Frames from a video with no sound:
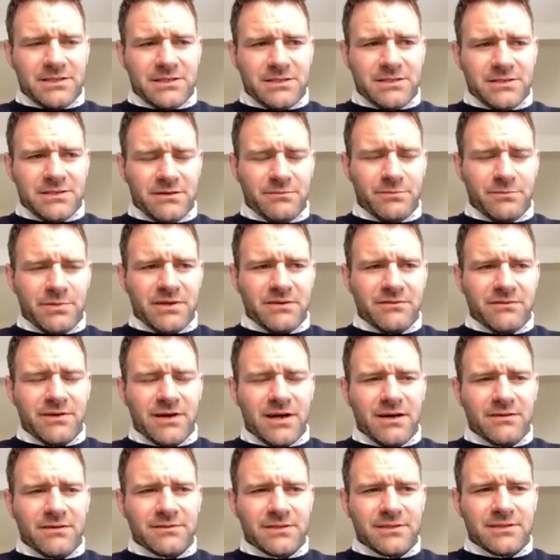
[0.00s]
to have been
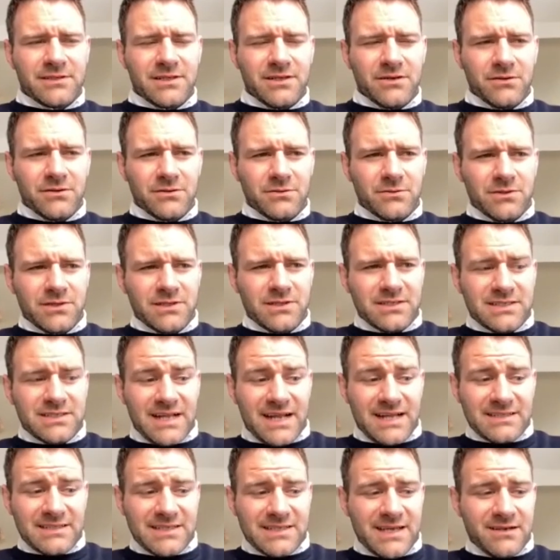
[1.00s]
involved in the other one that
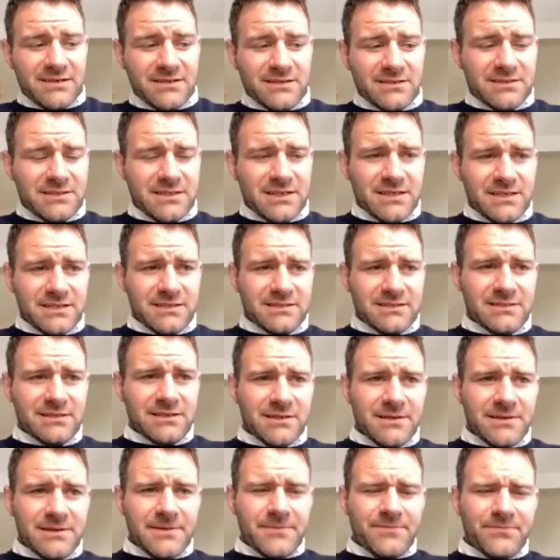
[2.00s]
stands out is
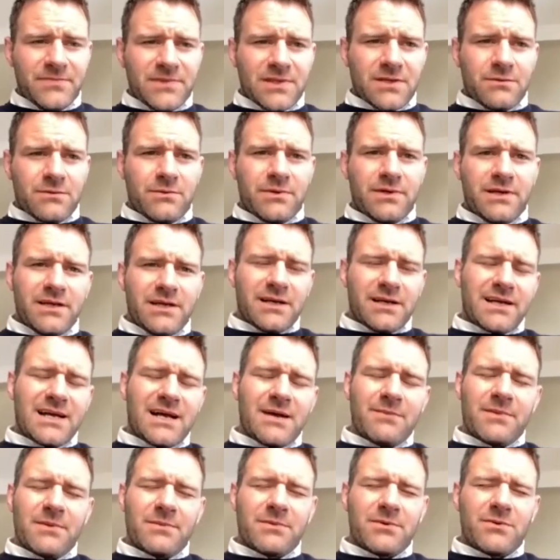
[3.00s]
I
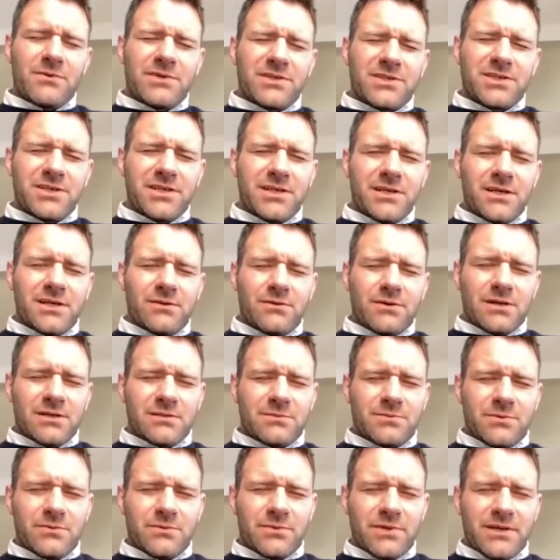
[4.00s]
can't remember which year it
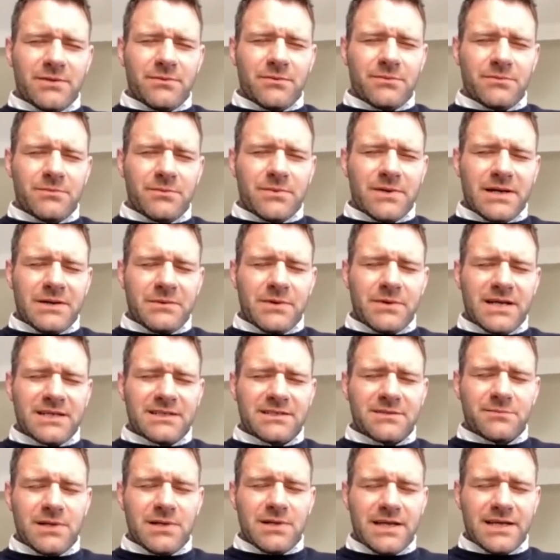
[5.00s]
was, but we went
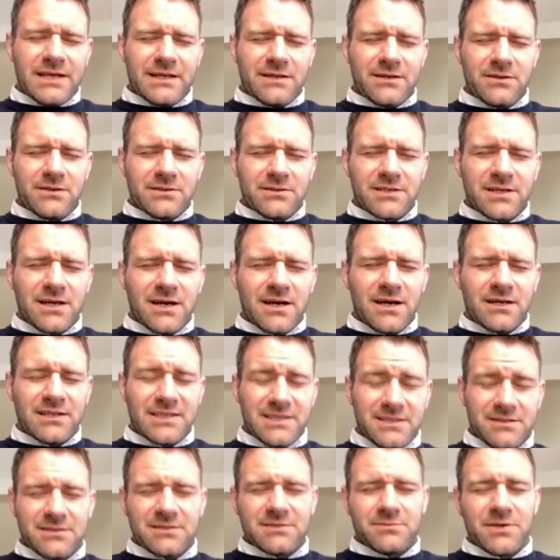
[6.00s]
to play Clontarf.
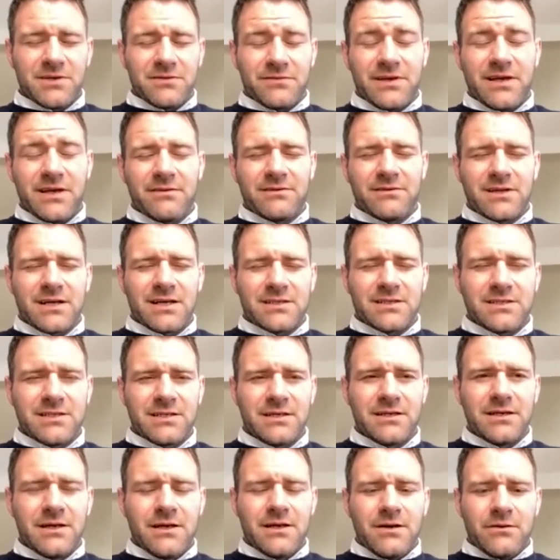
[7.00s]
This is my favorite,
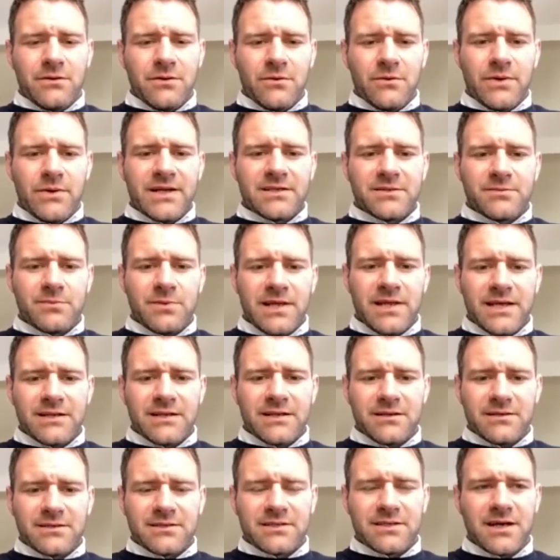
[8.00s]
actually. We went to play
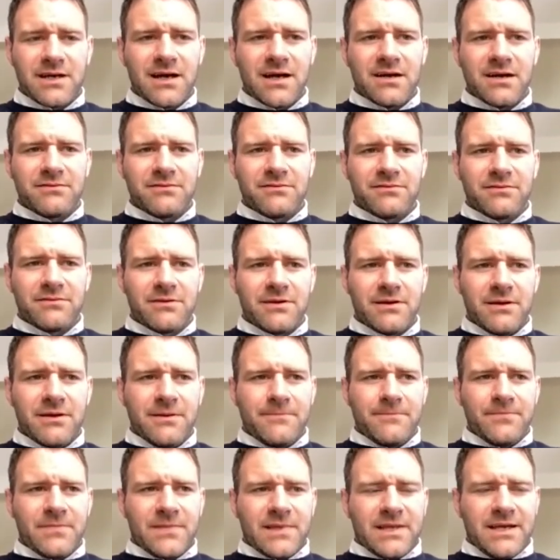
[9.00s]
Clontarf
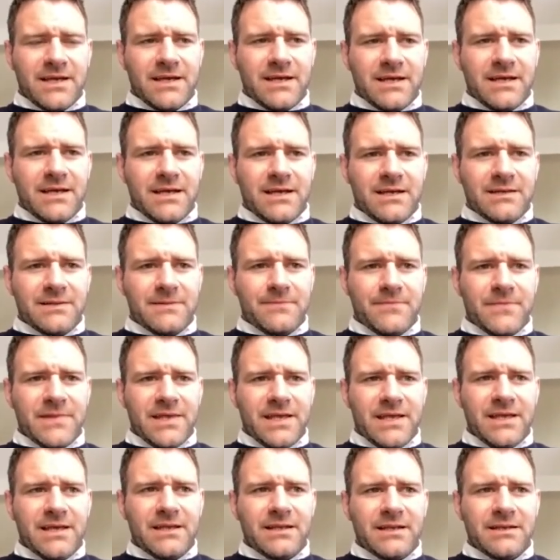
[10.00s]

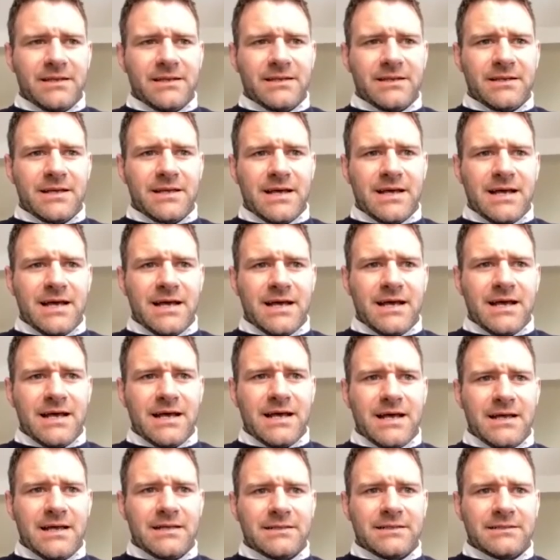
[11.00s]
in
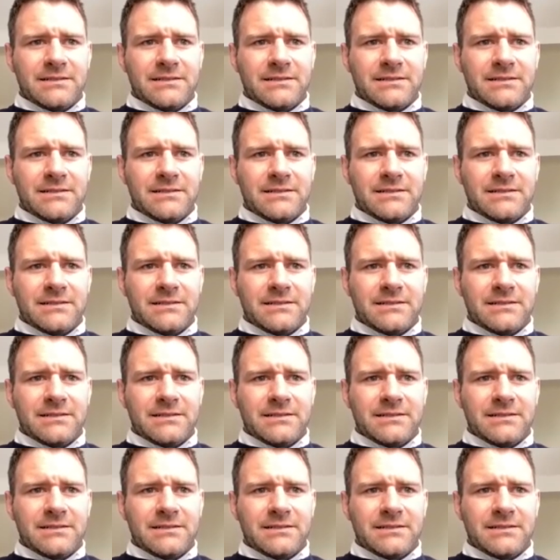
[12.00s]
the